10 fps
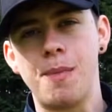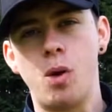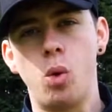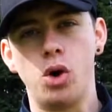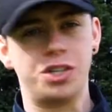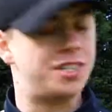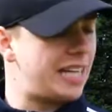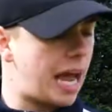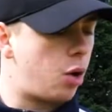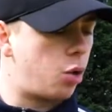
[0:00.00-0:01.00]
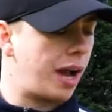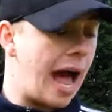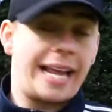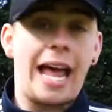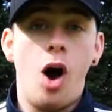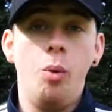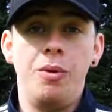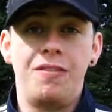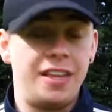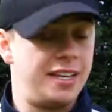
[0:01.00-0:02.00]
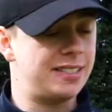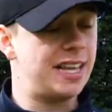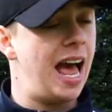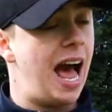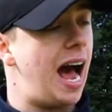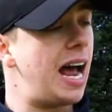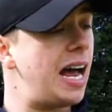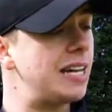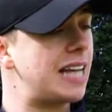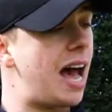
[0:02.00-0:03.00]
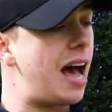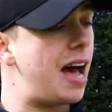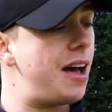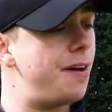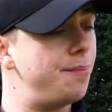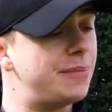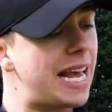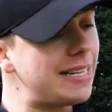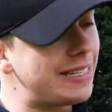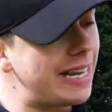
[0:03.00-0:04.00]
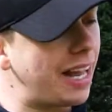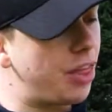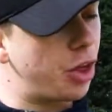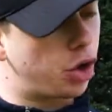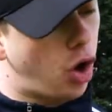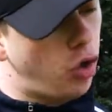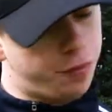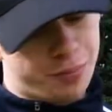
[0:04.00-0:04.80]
my woods, see how I get on with these. And I'm testing the Golf